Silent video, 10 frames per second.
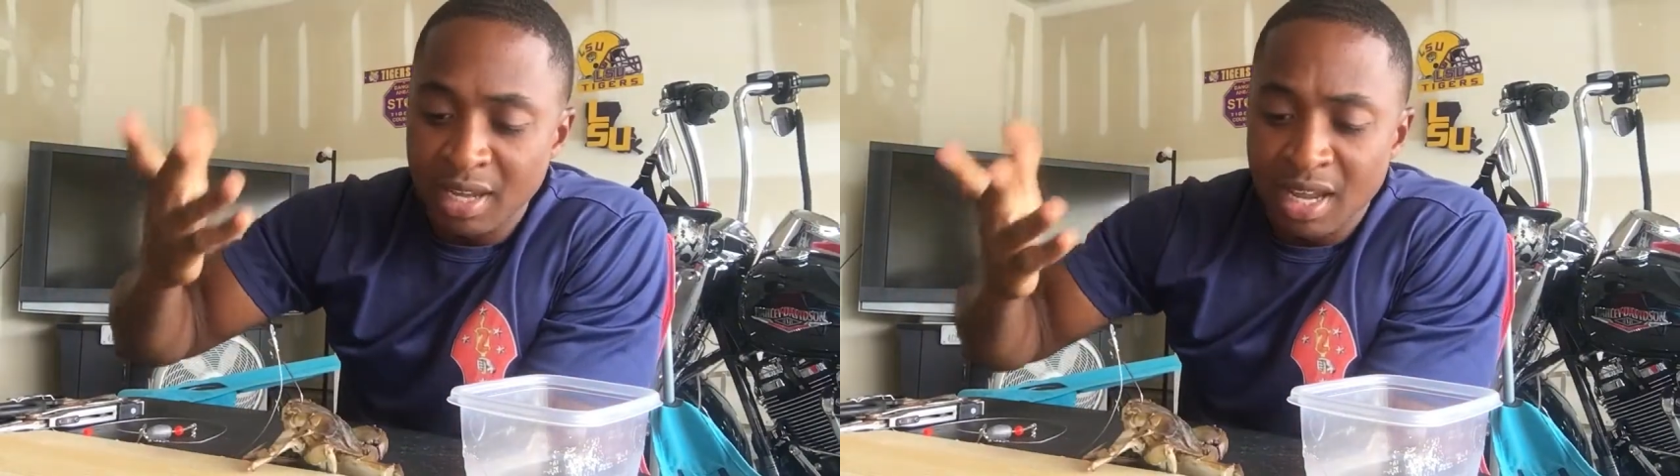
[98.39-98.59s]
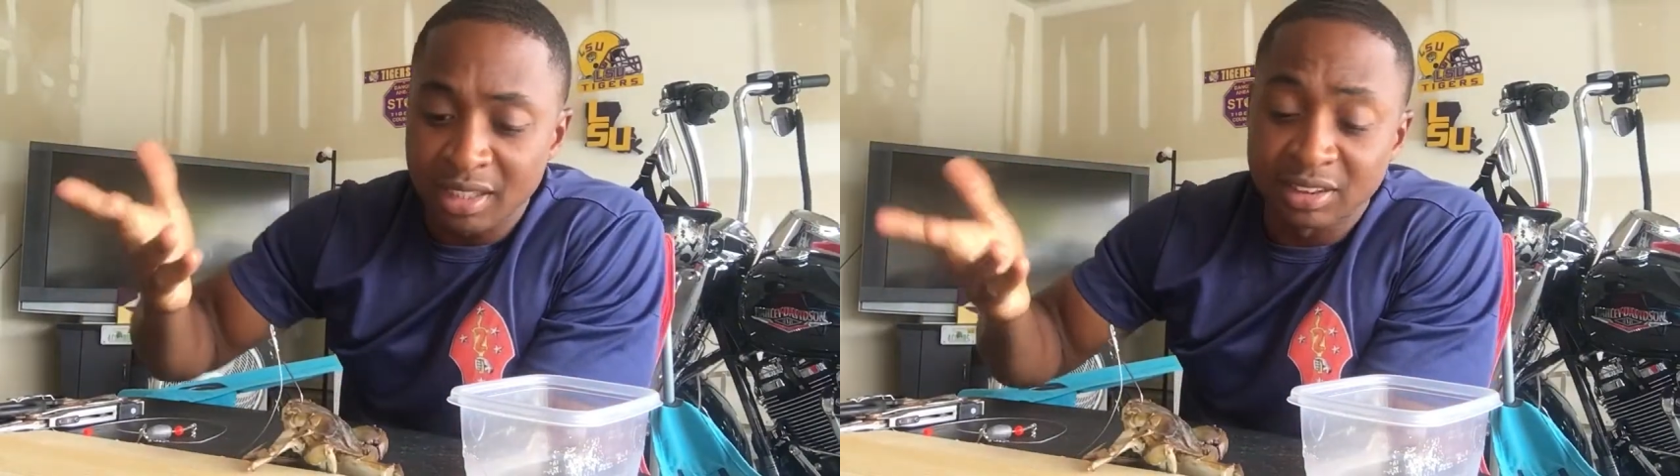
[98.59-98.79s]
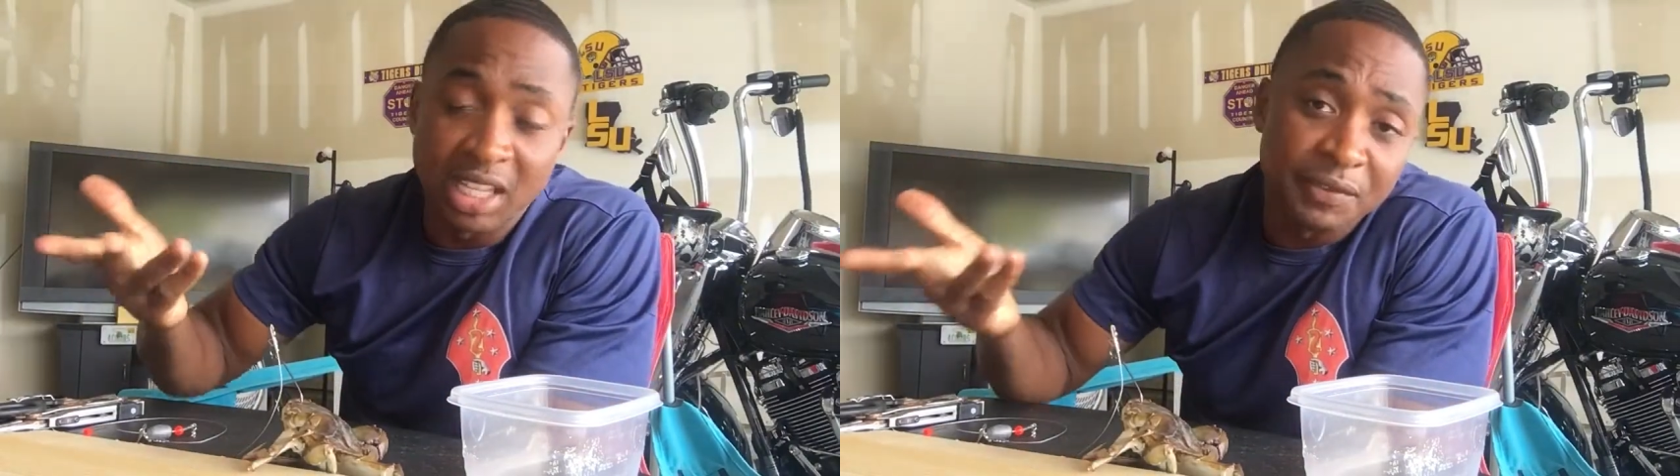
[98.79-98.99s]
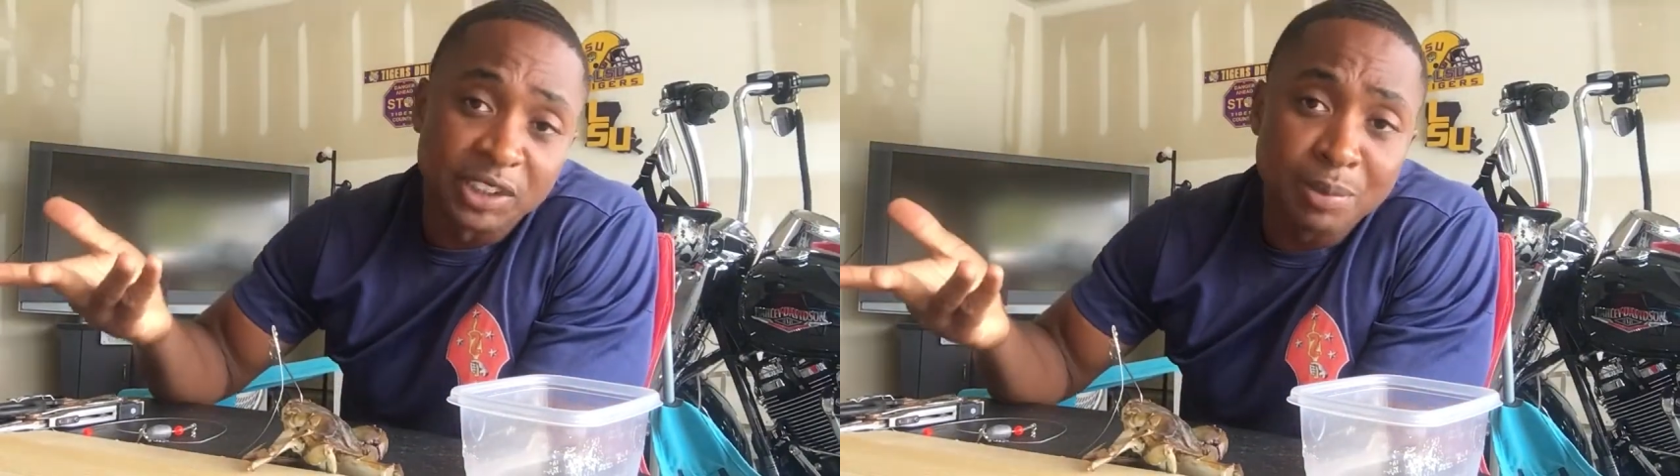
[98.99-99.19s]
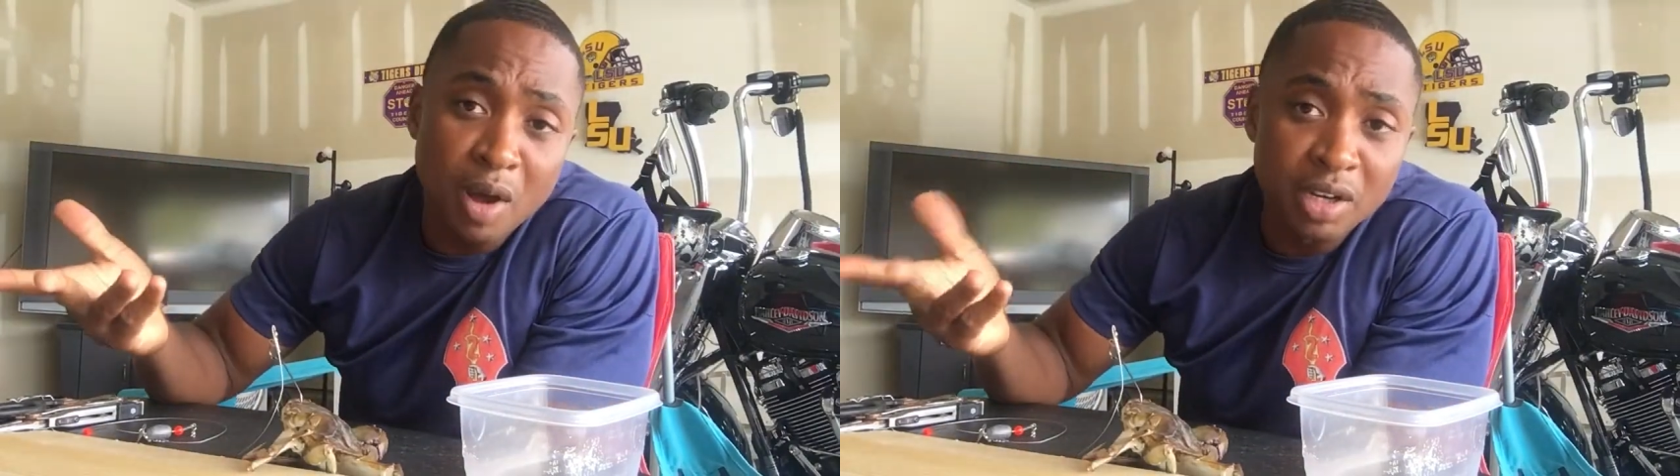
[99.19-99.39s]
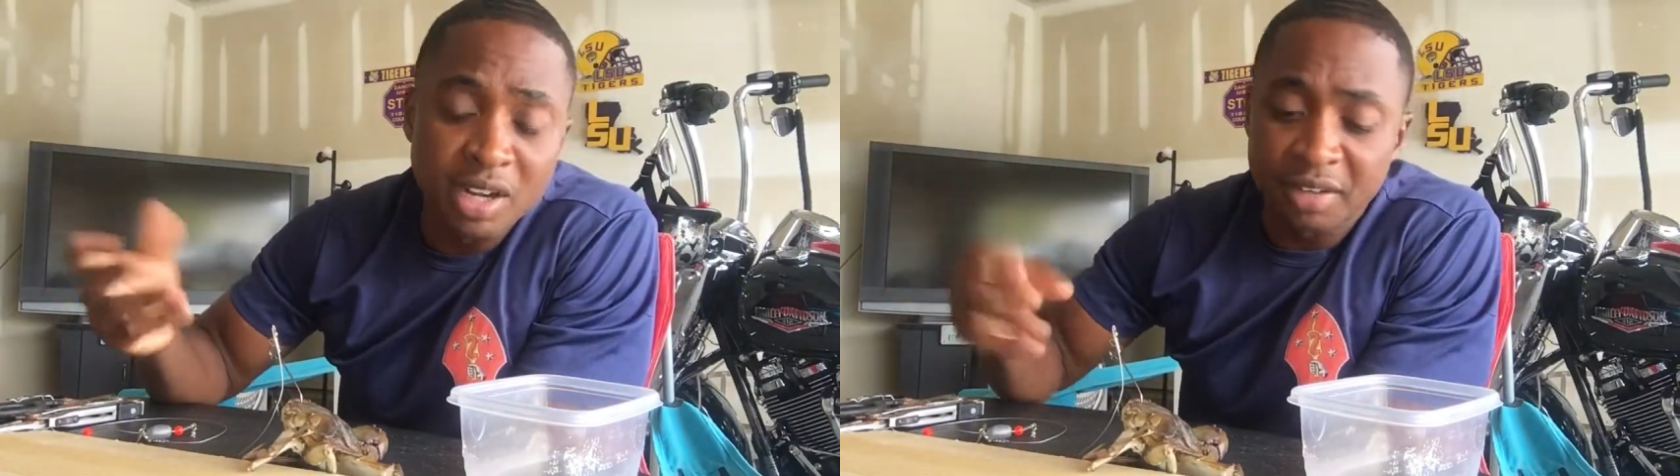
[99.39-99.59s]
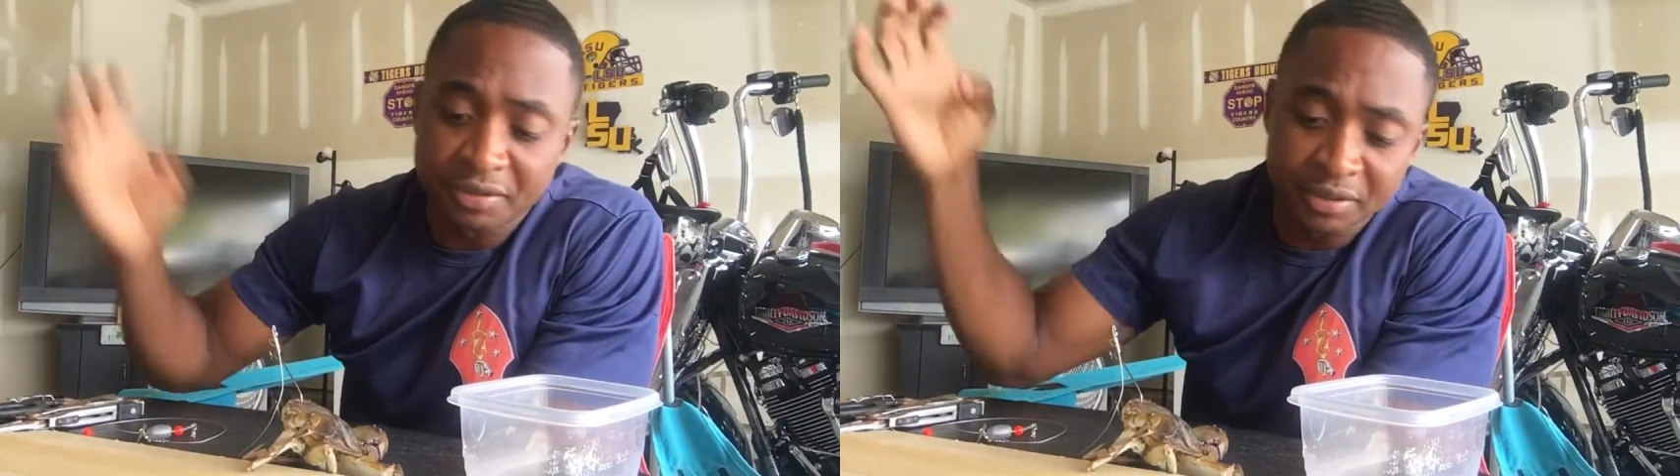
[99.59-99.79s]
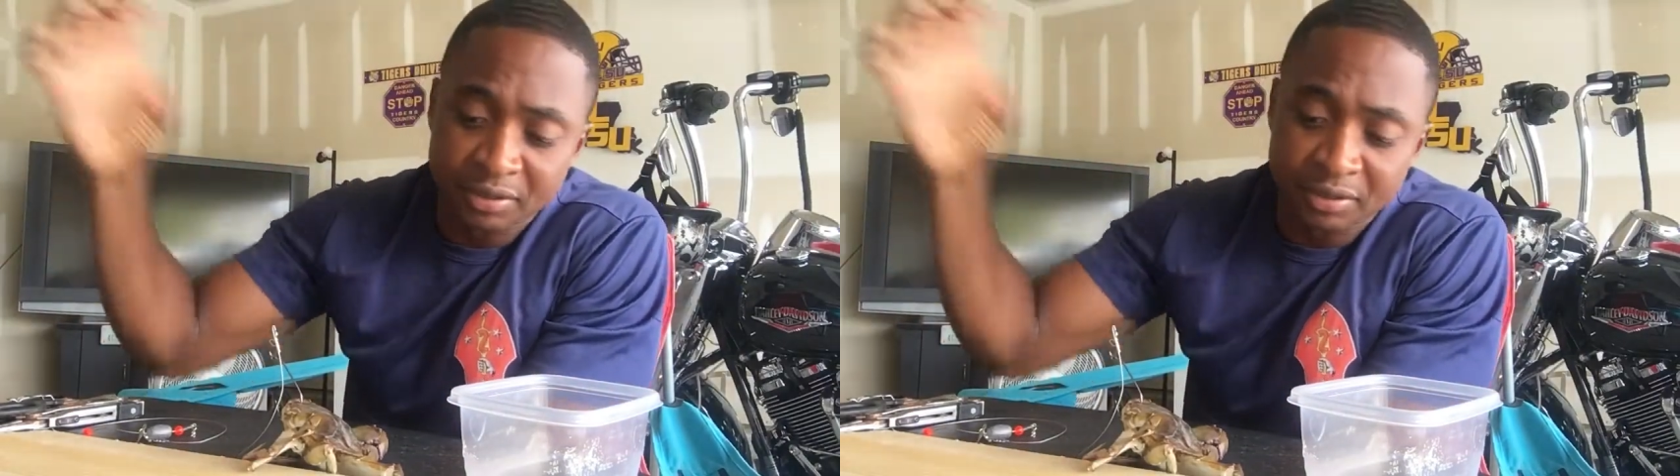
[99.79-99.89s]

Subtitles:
Like I said, if it's small enough,